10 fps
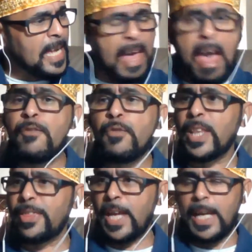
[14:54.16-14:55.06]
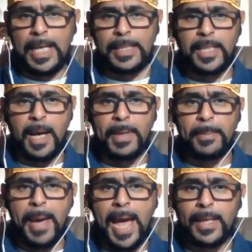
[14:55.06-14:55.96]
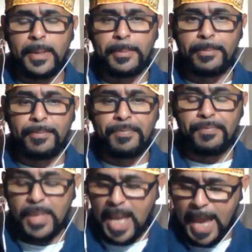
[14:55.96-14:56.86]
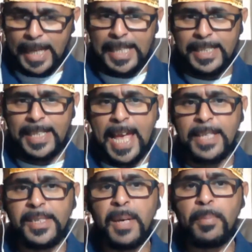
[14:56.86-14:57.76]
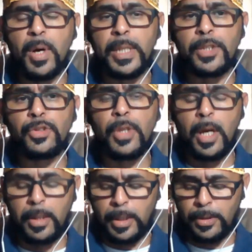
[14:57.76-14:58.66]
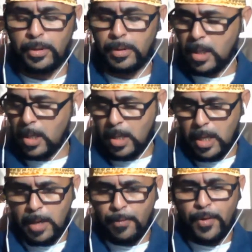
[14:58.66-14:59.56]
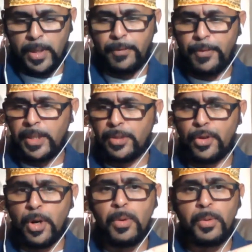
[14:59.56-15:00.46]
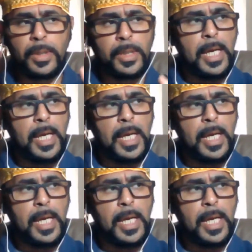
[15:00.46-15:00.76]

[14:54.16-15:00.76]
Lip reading: everything is coming back. And he stands up in front of his throne.